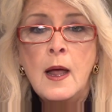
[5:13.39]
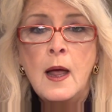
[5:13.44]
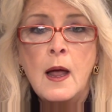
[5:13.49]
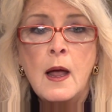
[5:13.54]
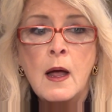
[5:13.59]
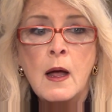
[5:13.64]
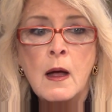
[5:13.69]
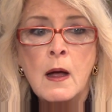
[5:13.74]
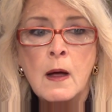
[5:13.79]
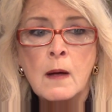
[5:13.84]

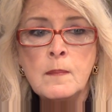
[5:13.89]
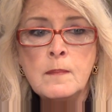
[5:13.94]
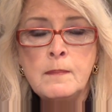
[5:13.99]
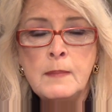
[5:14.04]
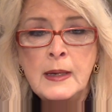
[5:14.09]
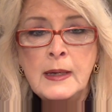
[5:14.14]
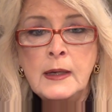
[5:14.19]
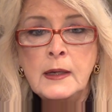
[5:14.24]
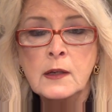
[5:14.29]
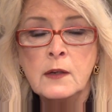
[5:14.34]
uh,
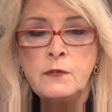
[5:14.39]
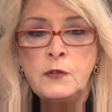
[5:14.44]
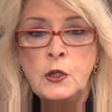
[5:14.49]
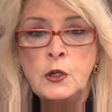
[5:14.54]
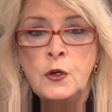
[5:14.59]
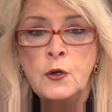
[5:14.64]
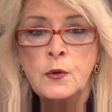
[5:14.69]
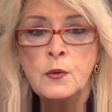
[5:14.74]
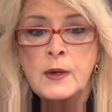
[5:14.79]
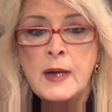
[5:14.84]
many of
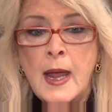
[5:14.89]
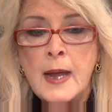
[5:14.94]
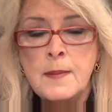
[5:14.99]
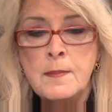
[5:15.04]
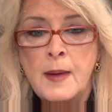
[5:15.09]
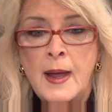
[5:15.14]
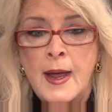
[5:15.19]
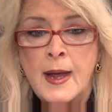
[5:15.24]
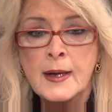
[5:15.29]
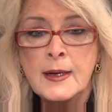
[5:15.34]
you
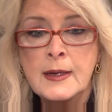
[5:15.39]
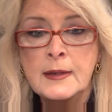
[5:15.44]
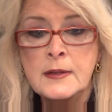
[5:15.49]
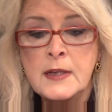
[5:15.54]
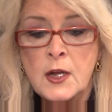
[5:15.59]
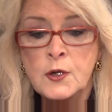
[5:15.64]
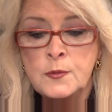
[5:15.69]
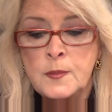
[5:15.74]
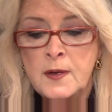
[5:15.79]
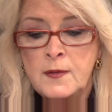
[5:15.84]
came back and
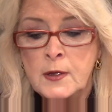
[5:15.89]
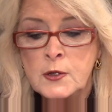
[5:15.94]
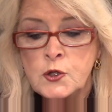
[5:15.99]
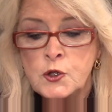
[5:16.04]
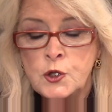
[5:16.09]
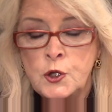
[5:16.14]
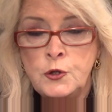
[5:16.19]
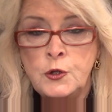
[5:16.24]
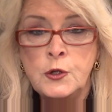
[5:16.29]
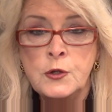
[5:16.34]
told me
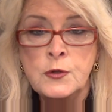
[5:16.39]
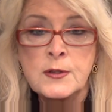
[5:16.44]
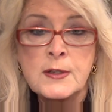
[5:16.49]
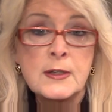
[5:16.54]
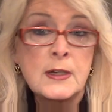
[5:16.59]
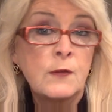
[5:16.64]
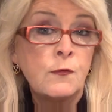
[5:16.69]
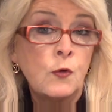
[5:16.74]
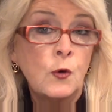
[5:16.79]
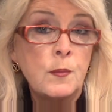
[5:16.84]
that you use
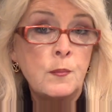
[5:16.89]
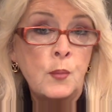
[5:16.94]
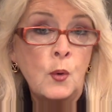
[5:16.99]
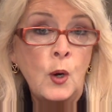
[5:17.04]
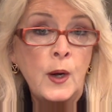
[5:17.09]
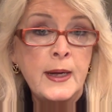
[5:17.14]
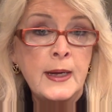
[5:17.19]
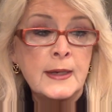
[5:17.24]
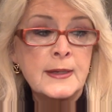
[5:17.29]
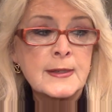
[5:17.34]
different
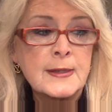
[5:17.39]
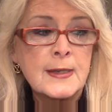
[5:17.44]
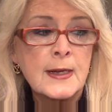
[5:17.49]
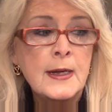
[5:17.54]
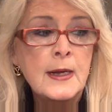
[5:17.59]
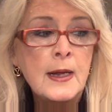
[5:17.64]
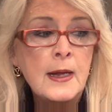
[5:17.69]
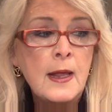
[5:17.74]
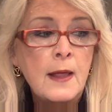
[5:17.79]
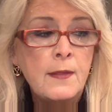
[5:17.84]
brands
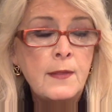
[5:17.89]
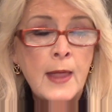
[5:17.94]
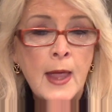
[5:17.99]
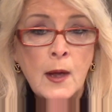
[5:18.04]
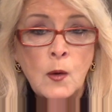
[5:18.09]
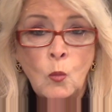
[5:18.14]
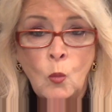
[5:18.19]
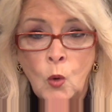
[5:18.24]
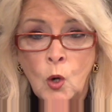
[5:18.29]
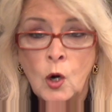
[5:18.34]

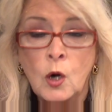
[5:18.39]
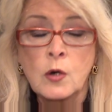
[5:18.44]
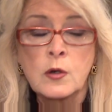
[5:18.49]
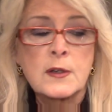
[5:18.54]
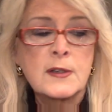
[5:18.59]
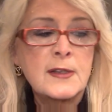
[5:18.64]
that work.